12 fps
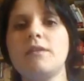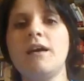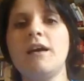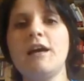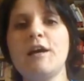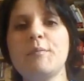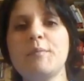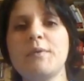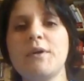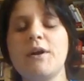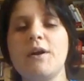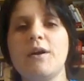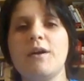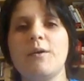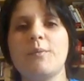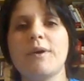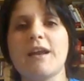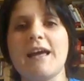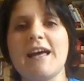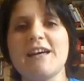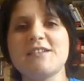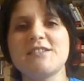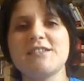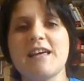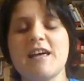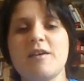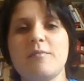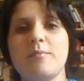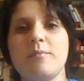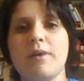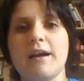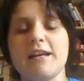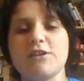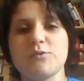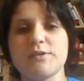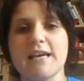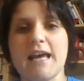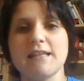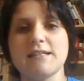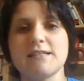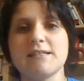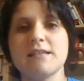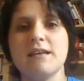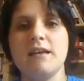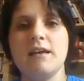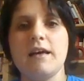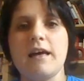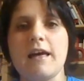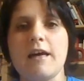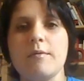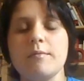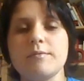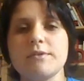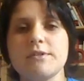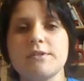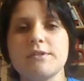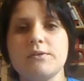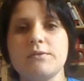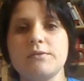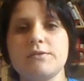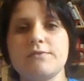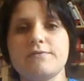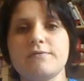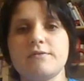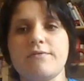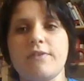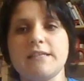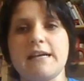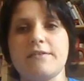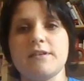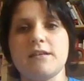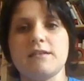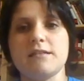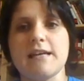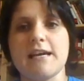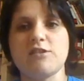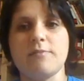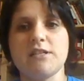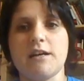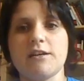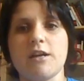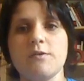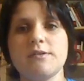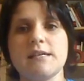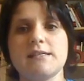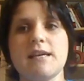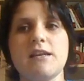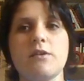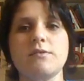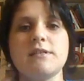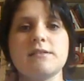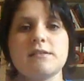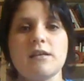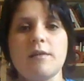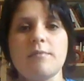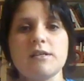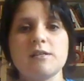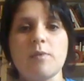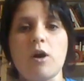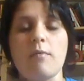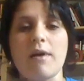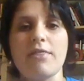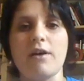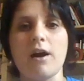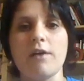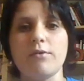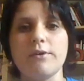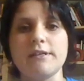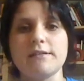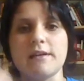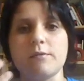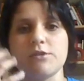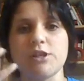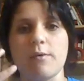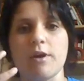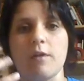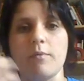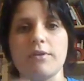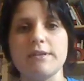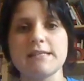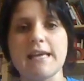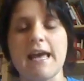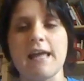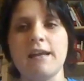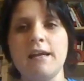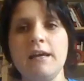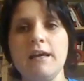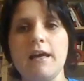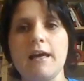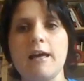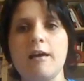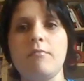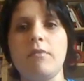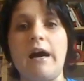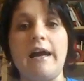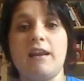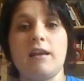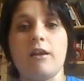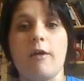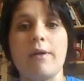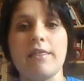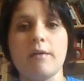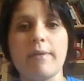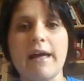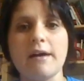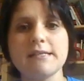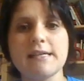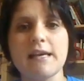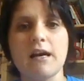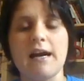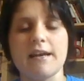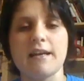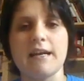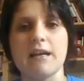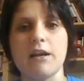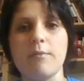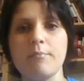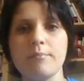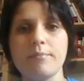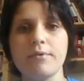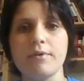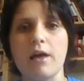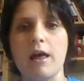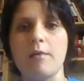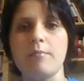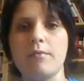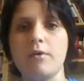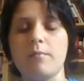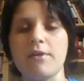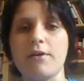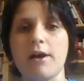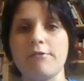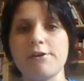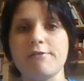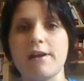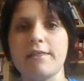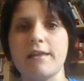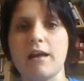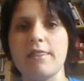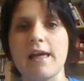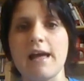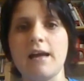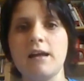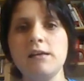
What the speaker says: When I had my initial scans to find out the stage of my diagnosis, they noticed a spot on my thyroid that was showing up on the scan. I didn't know anything about it. I hadn't had a lump on my thyroid or anything like that.